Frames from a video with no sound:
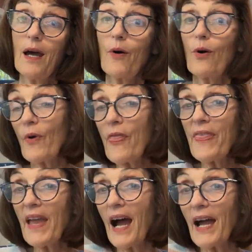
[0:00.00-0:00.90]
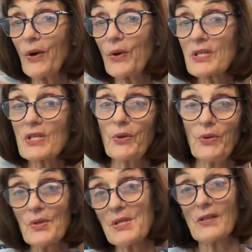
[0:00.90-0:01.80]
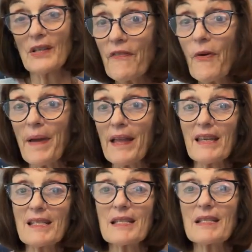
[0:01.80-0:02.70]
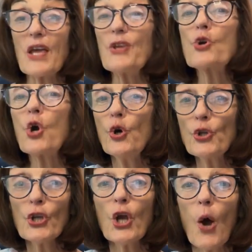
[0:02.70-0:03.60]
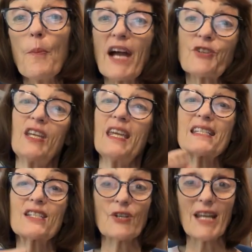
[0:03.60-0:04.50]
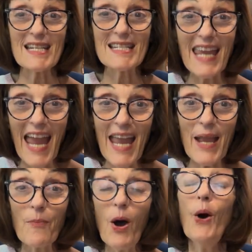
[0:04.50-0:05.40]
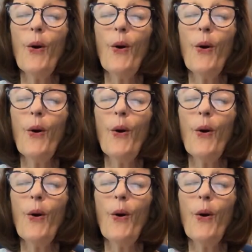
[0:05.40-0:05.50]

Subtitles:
Well, one thing I also used to love about this is that you couldn't go back to yesterday's game